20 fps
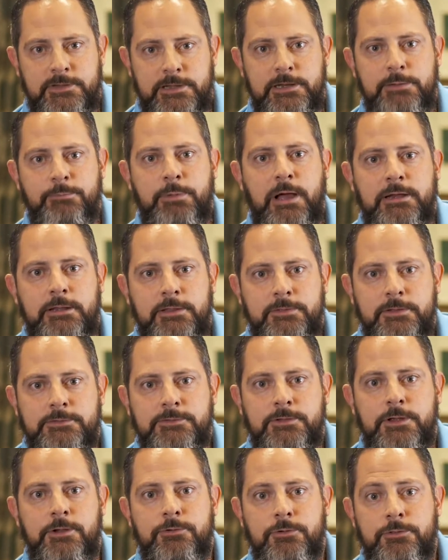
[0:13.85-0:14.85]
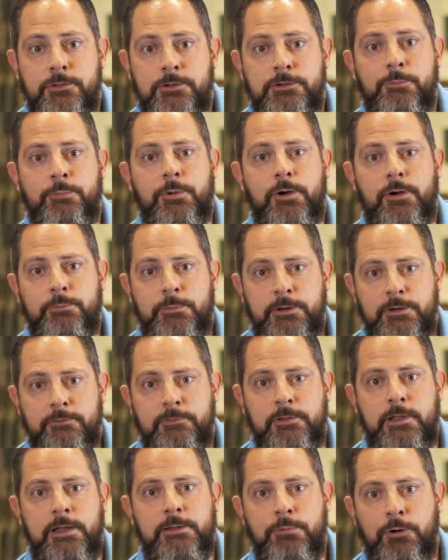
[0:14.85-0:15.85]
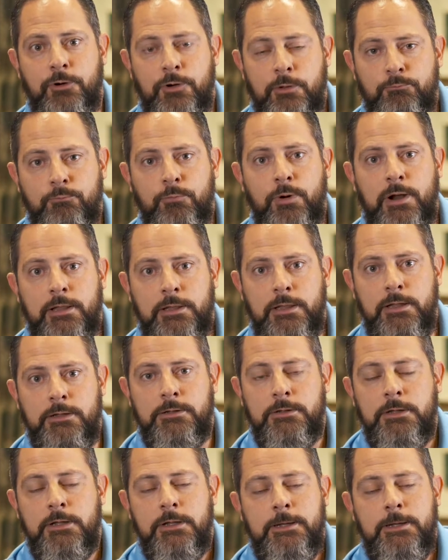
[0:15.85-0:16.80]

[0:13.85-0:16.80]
anybody that's under the Department of Labor umbrella.